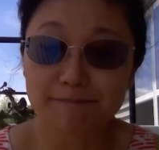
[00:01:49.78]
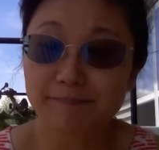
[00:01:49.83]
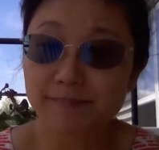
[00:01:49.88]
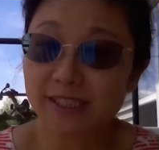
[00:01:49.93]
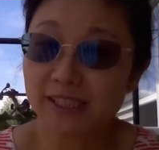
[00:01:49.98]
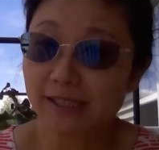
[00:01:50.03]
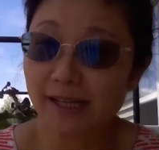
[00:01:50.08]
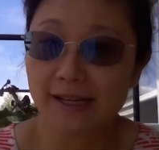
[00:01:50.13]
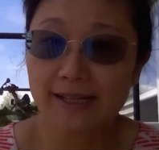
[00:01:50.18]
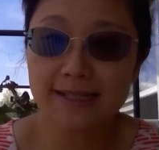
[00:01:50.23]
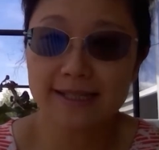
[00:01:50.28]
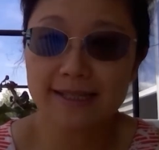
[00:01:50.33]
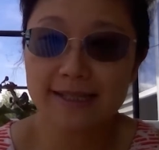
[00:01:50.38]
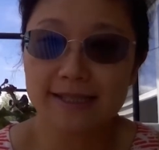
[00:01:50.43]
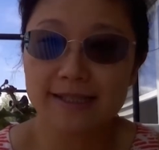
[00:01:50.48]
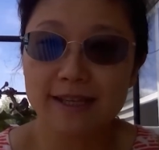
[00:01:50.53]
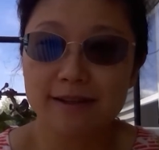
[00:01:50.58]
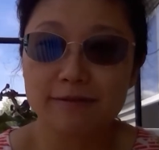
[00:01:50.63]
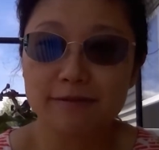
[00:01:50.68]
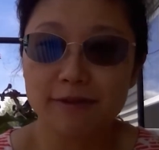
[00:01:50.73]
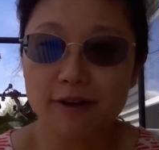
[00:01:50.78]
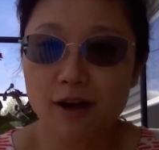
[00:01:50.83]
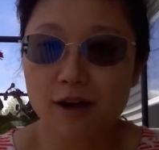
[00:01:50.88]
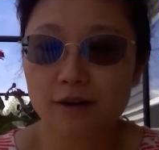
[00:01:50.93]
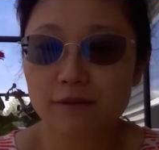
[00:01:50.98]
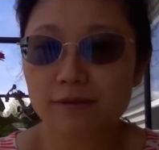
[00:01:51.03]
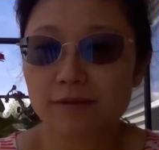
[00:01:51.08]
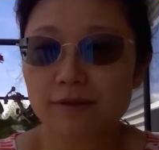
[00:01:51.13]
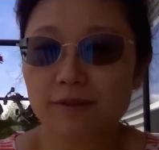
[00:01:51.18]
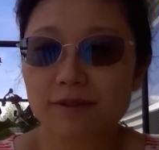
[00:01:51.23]
Science
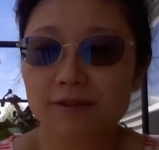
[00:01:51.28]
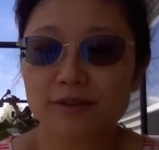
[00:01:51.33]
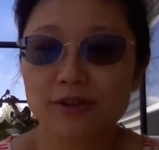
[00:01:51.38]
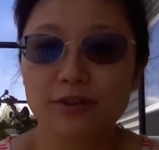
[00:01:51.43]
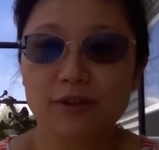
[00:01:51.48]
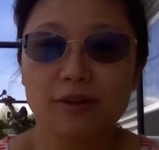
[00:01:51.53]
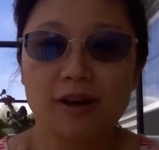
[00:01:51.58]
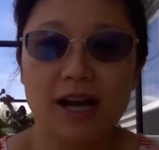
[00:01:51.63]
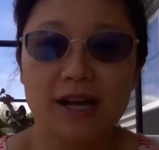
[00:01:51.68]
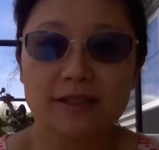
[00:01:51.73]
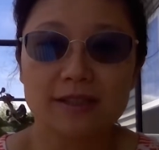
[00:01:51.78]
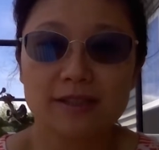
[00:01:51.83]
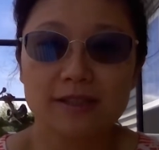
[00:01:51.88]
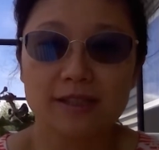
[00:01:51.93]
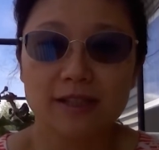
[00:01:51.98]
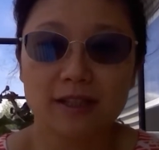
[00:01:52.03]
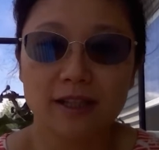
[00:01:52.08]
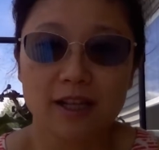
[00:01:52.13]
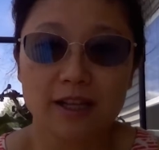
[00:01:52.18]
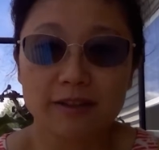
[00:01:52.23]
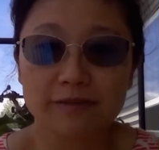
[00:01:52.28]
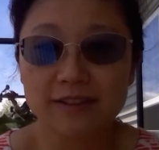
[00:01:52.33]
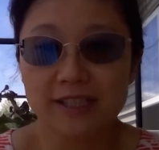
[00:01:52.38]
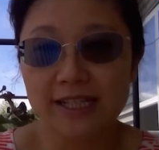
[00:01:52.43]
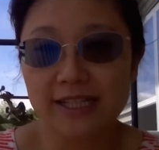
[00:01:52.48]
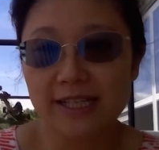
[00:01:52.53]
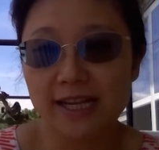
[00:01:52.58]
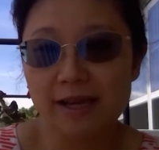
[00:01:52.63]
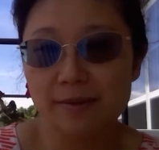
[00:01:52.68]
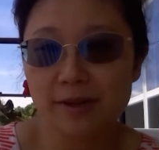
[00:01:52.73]
involves, has a lot of
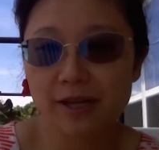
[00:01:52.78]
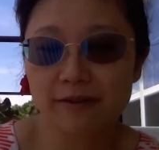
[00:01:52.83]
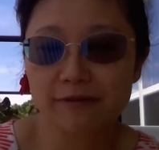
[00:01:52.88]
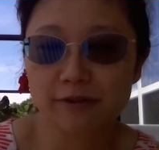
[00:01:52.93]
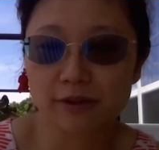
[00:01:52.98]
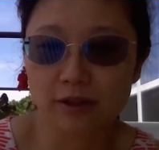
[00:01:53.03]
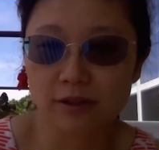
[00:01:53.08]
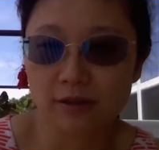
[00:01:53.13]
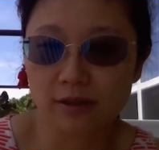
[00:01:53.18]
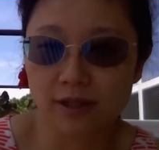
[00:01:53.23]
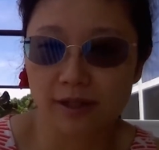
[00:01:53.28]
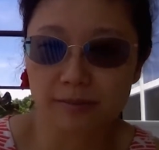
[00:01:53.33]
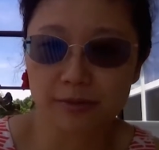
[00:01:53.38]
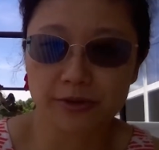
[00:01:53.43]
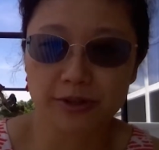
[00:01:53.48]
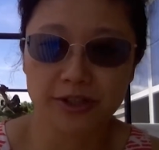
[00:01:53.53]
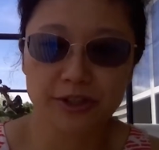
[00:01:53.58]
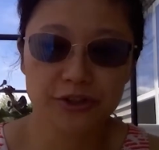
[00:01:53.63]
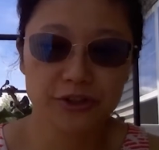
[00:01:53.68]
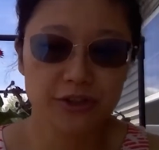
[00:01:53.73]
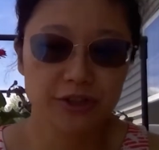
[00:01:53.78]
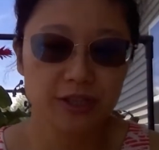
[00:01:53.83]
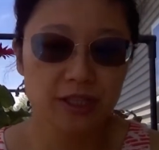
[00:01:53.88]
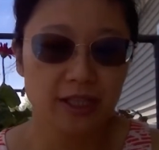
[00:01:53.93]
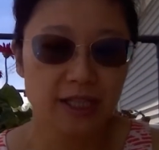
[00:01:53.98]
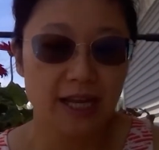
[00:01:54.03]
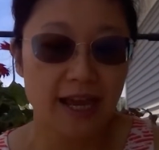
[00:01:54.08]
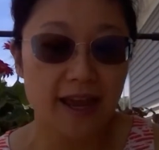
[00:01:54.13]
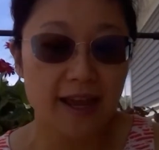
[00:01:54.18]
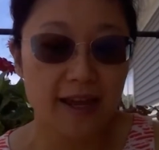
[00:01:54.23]
dynamic for
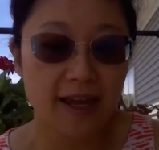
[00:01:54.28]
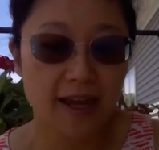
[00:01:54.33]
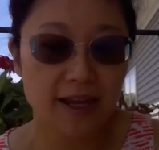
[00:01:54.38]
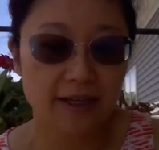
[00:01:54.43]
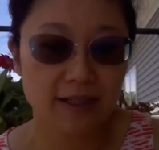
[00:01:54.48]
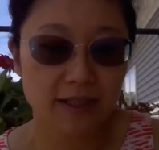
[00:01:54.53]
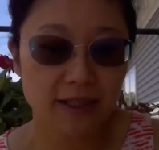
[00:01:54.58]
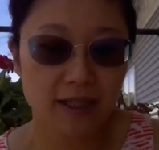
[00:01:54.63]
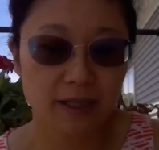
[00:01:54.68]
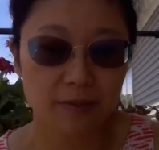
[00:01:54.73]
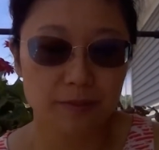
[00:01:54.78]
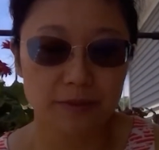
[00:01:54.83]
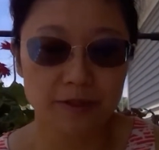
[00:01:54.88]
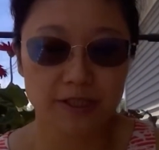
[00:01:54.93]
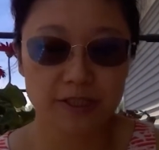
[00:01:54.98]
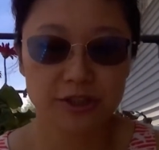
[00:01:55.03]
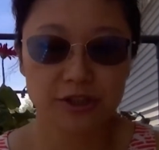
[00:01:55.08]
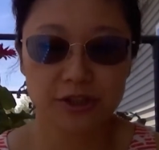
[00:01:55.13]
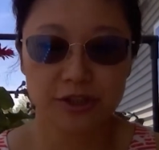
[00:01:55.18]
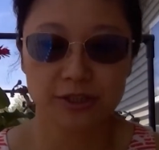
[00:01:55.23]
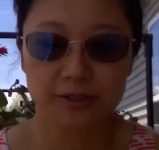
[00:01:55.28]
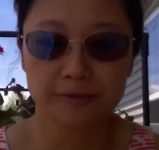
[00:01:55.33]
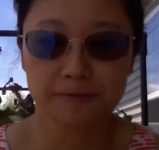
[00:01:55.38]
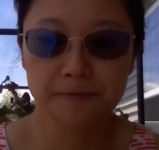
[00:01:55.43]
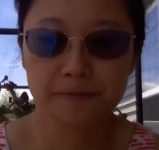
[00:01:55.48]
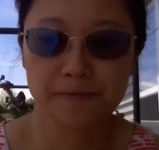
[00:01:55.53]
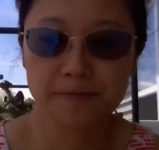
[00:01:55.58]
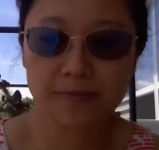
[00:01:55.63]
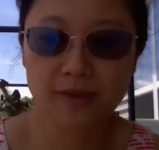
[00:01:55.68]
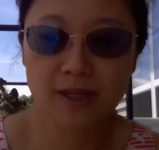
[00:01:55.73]
collaboration and competition.
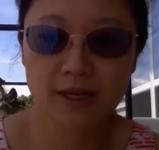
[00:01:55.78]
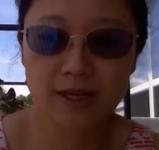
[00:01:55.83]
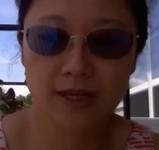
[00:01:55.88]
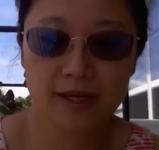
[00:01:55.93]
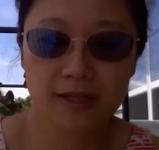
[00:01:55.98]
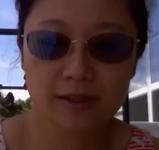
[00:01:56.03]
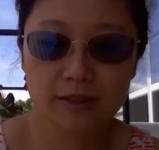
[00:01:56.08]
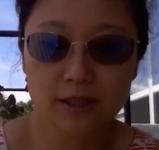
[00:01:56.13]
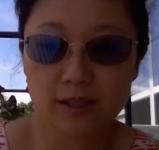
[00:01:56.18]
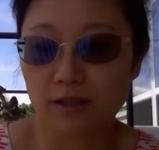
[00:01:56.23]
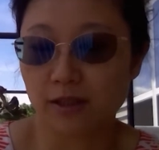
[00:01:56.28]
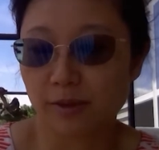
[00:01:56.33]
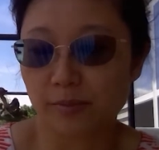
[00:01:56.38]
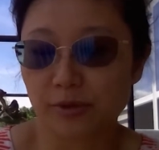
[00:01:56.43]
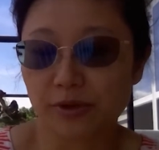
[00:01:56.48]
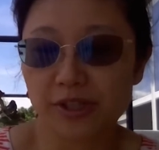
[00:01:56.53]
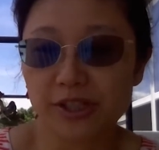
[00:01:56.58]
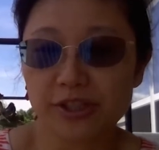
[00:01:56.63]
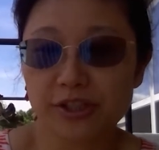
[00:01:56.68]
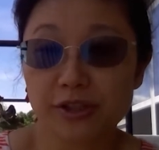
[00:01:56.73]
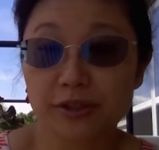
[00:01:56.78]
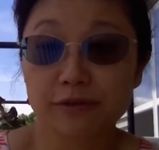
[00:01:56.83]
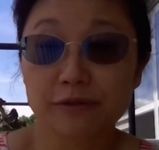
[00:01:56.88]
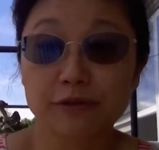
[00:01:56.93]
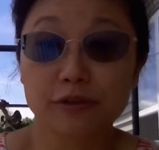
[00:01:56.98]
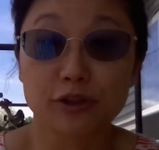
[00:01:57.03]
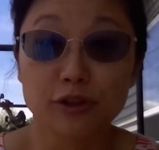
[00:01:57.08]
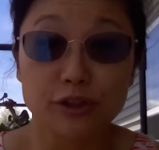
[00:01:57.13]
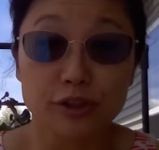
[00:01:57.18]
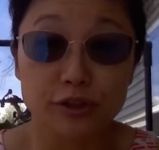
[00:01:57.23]
Collaboration
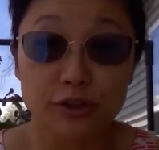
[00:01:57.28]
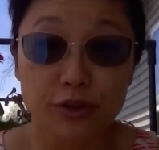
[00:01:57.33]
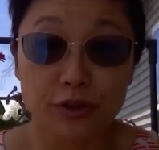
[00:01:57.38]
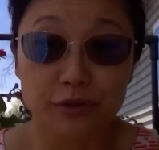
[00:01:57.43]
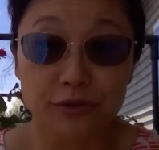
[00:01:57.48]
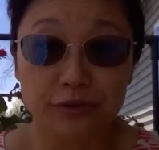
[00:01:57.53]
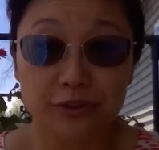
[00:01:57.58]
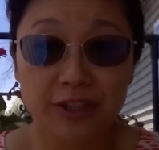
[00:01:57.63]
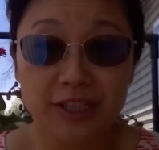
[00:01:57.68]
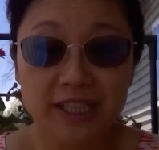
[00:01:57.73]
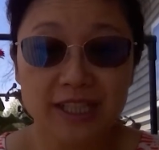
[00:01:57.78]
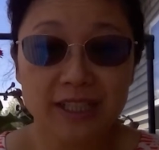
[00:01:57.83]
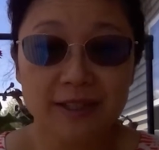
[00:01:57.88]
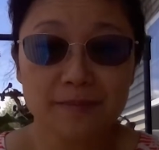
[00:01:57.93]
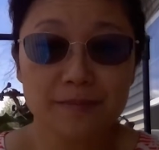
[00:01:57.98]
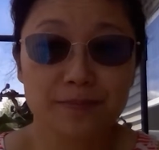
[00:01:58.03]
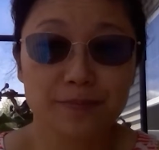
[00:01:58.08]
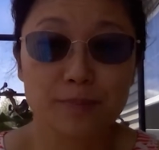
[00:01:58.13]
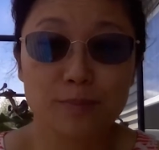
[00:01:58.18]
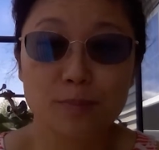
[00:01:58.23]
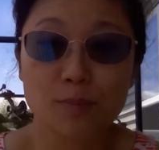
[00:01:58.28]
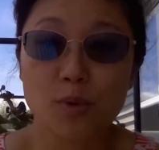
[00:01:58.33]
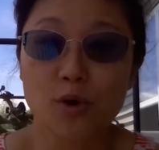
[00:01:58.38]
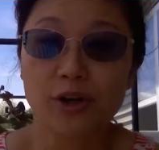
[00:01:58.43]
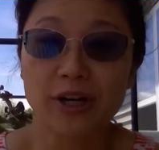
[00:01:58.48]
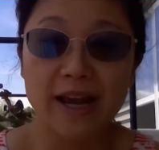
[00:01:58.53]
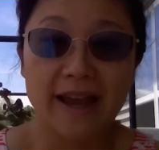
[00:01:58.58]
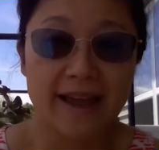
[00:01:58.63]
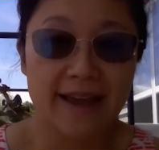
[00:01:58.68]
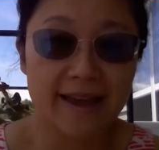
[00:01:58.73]
for discovery,
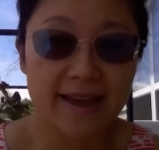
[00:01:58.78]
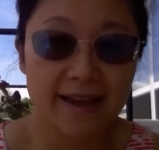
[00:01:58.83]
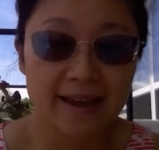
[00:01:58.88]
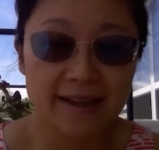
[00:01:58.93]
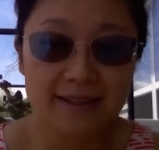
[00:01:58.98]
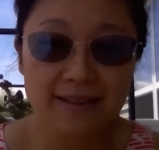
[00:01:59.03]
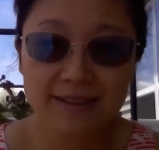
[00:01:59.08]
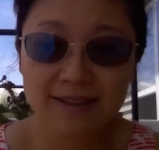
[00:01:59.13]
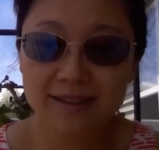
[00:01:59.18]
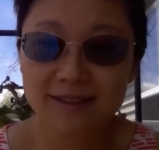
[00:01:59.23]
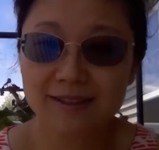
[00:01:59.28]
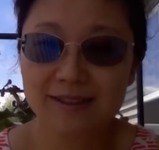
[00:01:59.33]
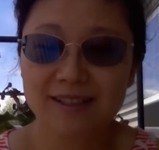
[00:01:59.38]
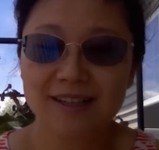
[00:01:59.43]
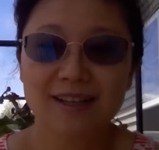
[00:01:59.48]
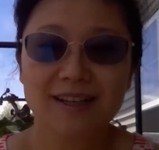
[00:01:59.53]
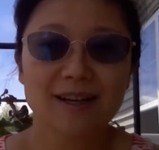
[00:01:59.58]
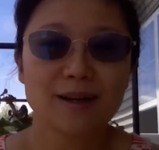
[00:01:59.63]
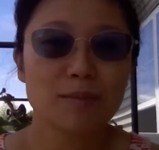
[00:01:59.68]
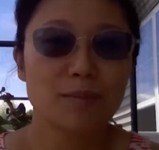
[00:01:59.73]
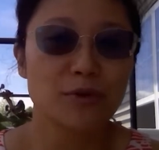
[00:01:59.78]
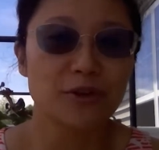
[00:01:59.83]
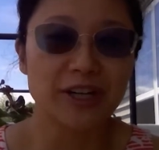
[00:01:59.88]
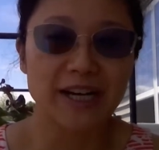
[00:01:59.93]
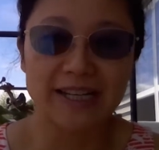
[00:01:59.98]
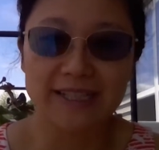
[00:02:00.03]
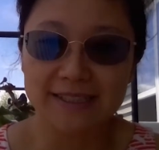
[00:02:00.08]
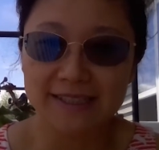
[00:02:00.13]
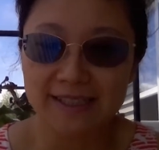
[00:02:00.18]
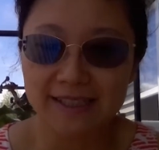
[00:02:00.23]
more heads, more
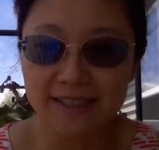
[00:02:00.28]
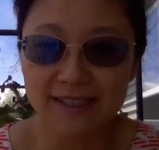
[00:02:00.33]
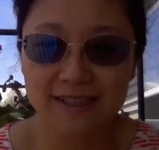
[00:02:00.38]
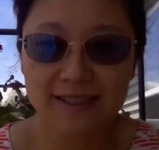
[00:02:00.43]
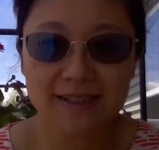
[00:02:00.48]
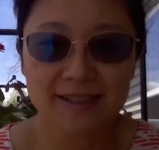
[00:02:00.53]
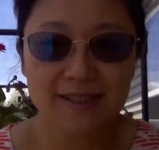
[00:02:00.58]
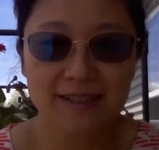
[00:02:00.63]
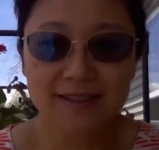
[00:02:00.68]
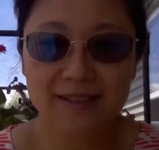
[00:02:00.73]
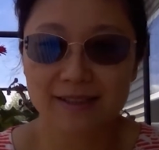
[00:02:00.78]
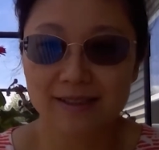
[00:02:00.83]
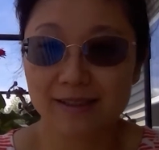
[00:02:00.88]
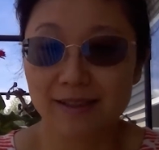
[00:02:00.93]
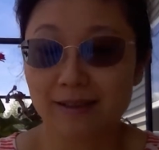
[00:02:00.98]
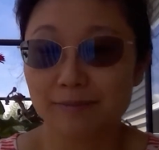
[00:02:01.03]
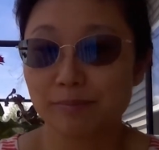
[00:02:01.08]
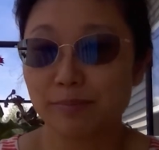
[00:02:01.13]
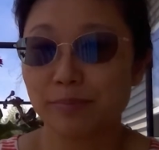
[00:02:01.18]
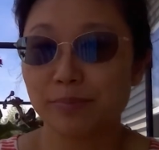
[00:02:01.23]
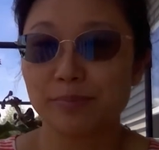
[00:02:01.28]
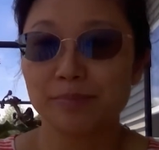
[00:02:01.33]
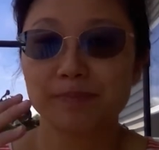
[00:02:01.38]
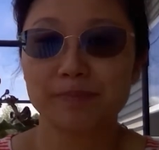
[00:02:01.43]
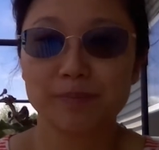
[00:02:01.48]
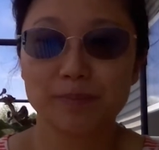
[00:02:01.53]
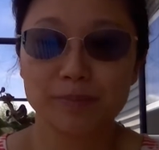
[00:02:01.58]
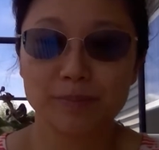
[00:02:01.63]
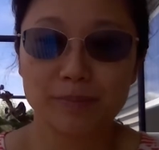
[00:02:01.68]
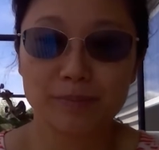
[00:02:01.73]
ideas,
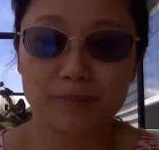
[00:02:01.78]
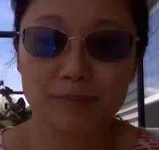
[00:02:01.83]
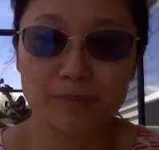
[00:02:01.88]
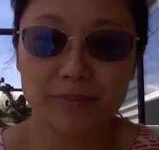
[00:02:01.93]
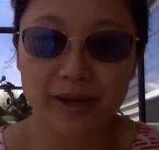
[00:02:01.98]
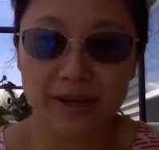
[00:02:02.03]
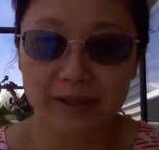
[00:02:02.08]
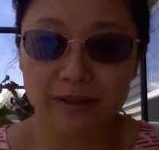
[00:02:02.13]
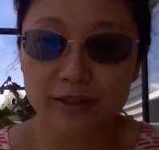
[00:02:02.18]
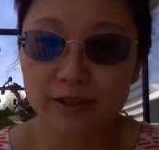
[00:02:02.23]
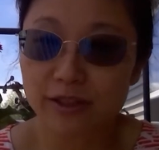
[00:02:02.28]
better